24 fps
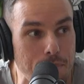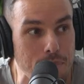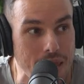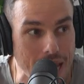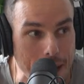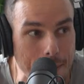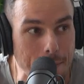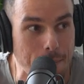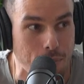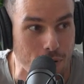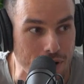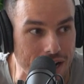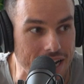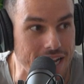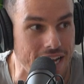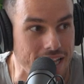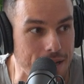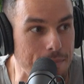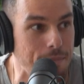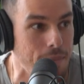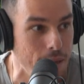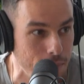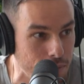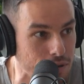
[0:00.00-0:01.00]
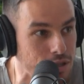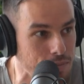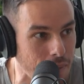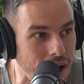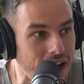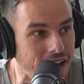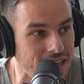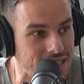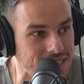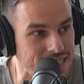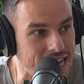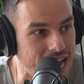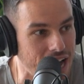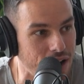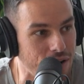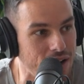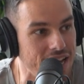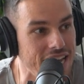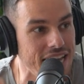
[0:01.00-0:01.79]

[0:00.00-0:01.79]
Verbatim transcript: imprint in people's minds now.